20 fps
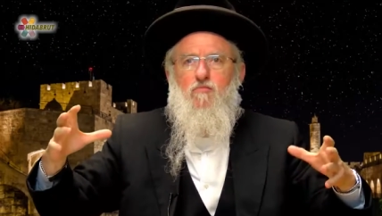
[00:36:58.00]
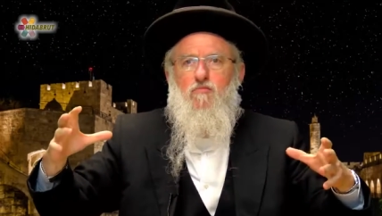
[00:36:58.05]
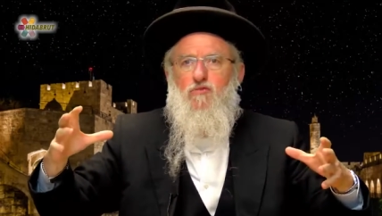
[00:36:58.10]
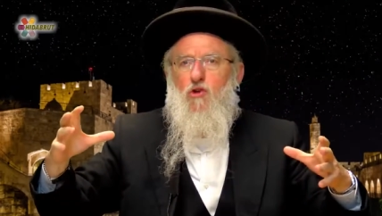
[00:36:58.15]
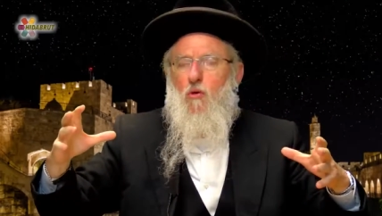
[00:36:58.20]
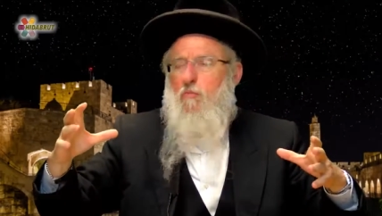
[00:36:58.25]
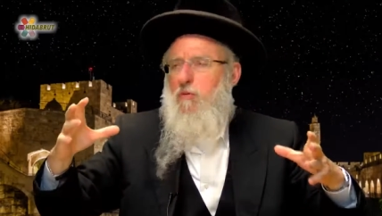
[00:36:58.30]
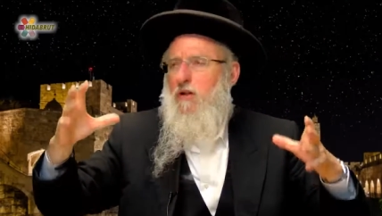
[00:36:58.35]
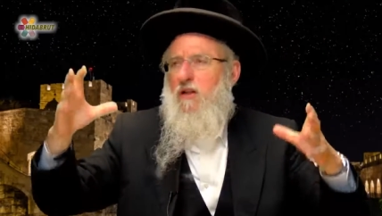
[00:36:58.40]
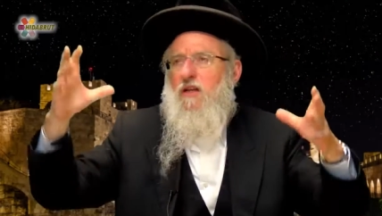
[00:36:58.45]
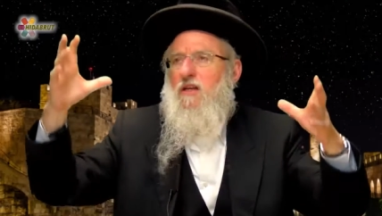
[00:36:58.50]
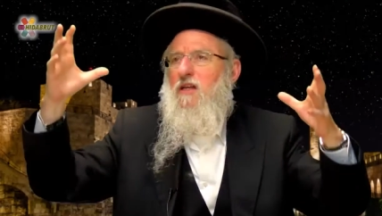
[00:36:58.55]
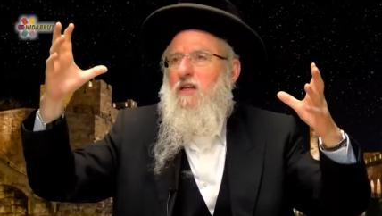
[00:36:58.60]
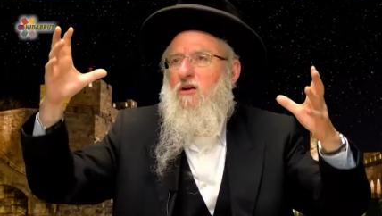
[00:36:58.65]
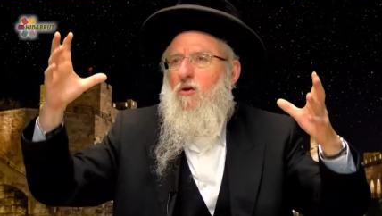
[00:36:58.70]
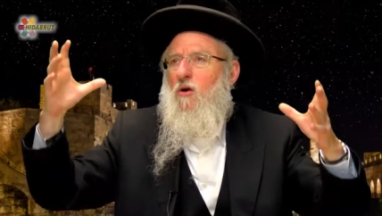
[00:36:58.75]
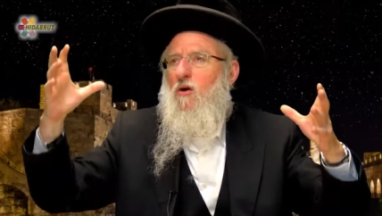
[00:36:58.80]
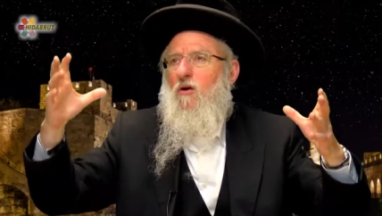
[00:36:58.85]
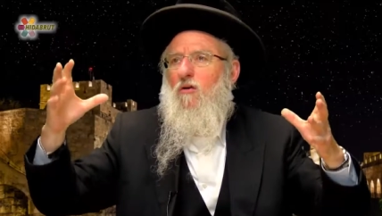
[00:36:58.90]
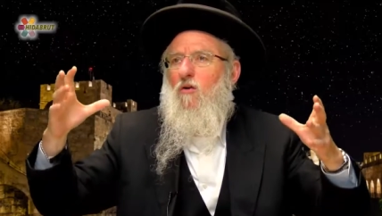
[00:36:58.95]

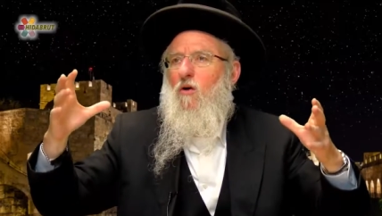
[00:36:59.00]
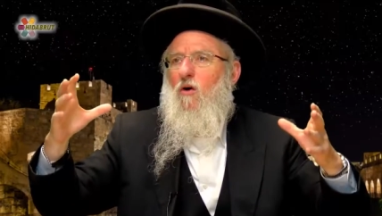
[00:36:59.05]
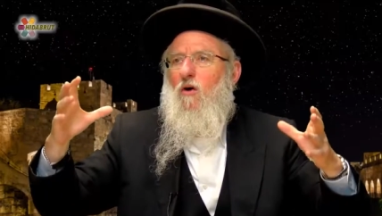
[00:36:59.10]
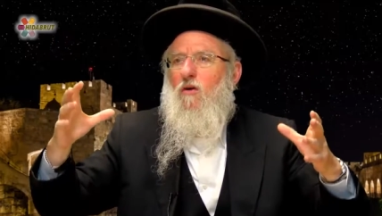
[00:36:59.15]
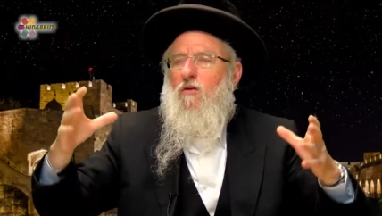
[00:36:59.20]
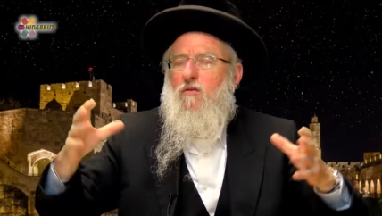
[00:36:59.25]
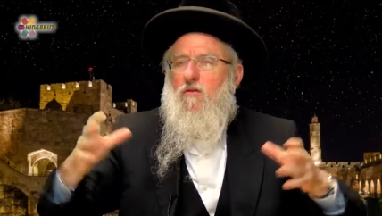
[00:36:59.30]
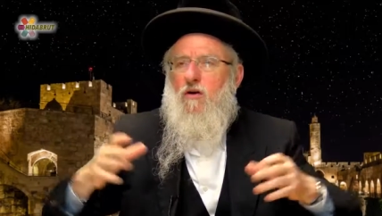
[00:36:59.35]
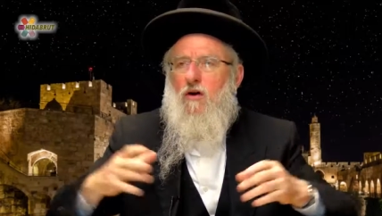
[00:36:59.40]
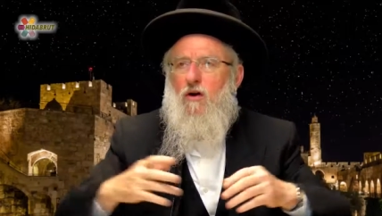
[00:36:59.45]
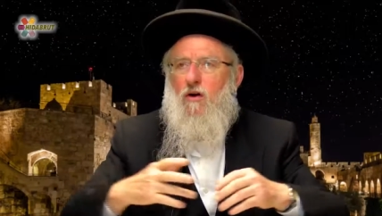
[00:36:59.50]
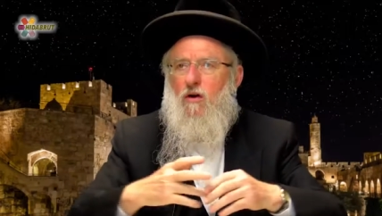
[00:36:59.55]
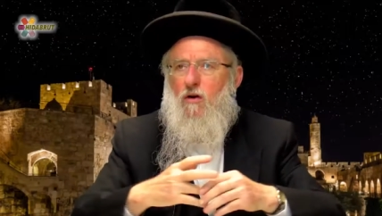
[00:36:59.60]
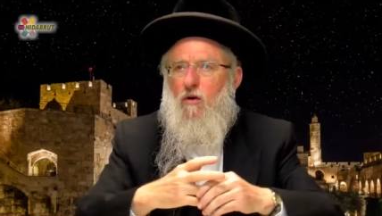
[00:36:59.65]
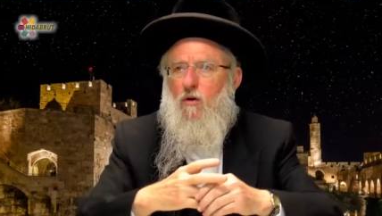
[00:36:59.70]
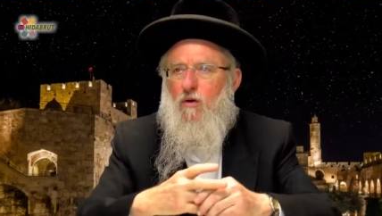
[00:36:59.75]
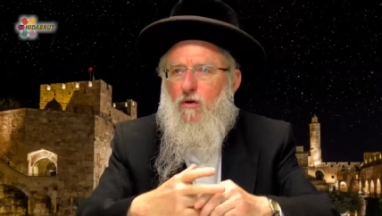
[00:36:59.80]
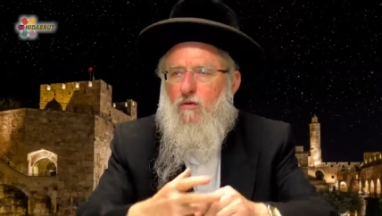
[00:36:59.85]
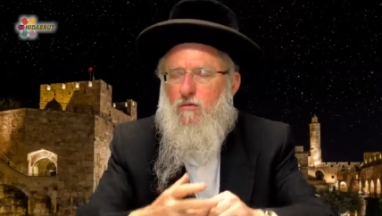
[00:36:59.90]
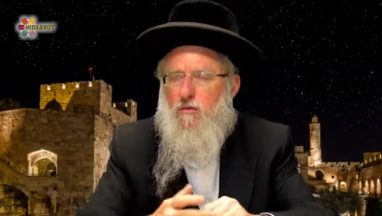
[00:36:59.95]
nobility
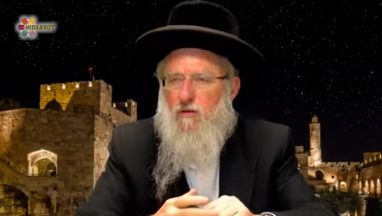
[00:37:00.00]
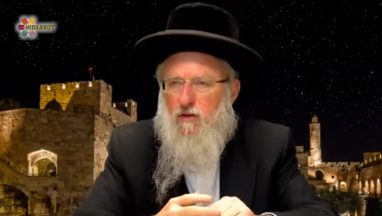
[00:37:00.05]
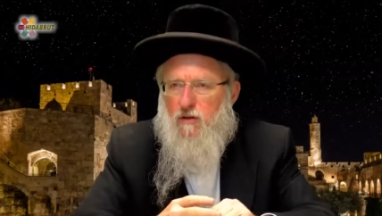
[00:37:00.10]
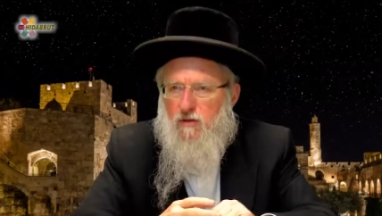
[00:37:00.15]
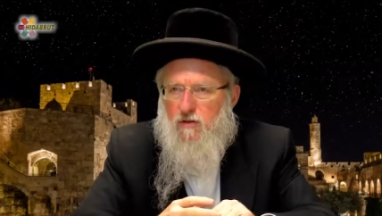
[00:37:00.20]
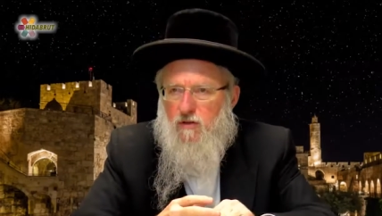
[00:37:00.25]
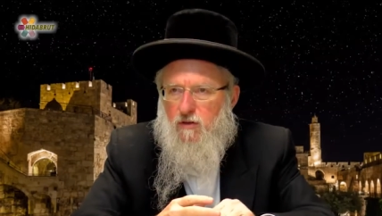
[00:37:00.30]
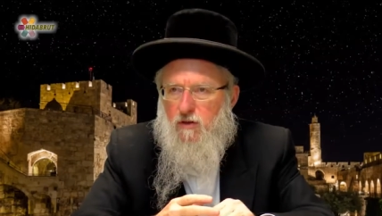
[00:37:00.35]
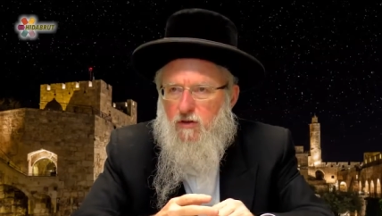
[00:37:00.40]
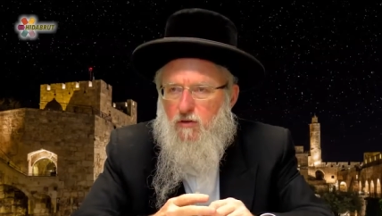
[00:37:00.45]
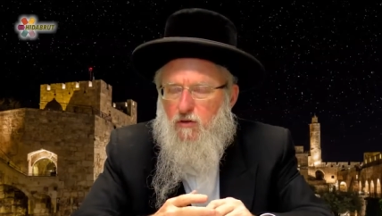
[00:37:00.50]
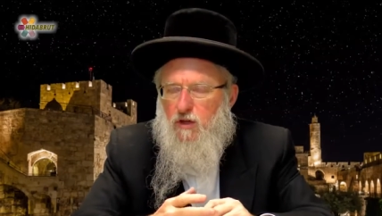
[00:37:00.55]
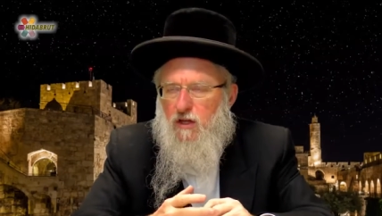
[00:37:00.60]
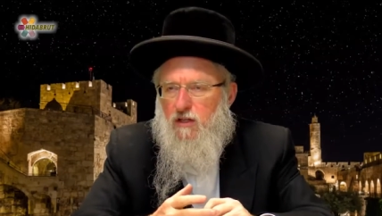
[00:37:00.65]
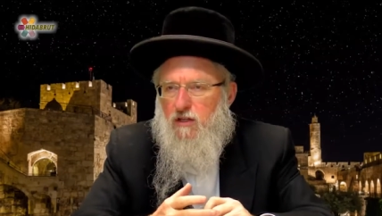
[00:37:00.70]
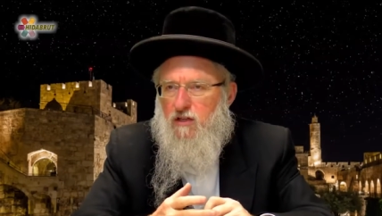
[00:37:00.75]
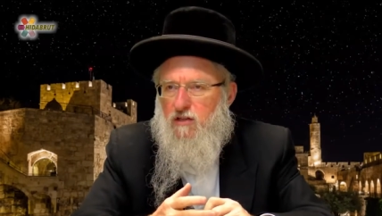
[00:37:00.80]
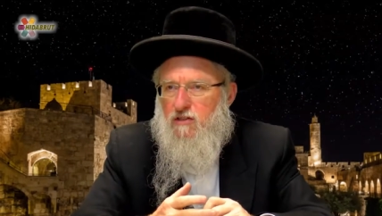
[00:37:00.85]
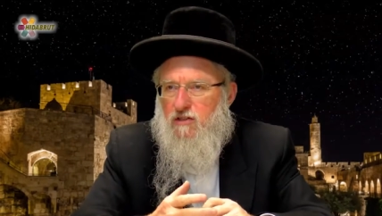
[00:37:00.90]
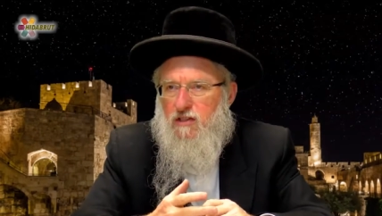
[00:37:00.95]
or
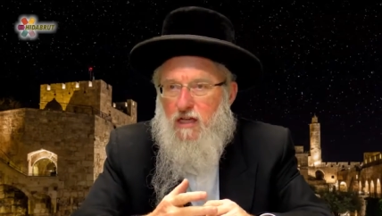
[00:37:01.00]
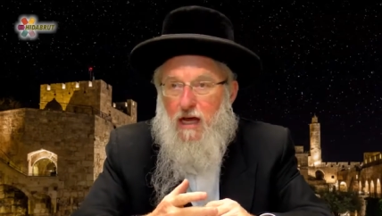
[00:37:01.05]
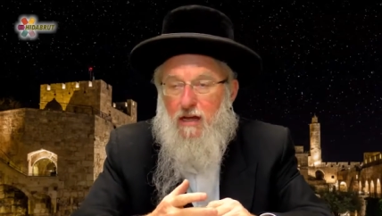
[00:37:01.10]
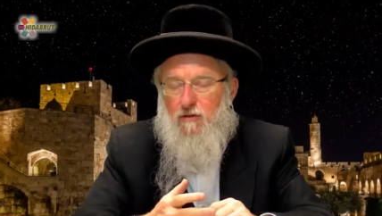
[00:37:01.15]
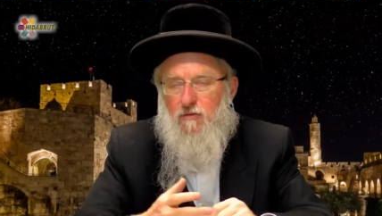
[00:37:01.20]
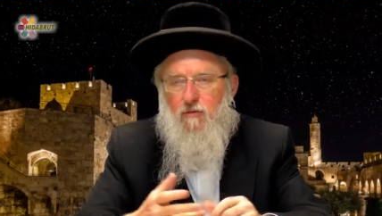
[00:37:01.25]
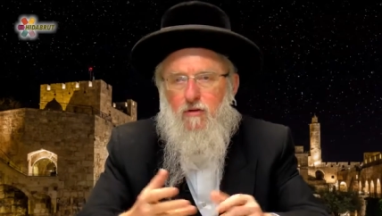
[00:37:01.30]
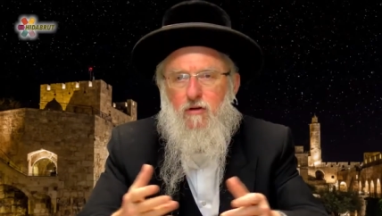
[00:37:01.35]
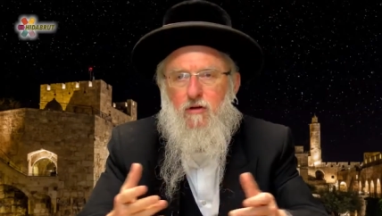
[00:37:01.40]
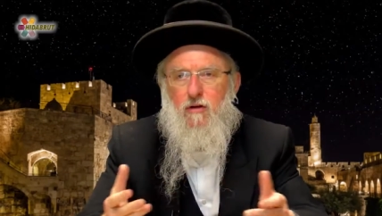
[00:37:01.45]
uniqueness that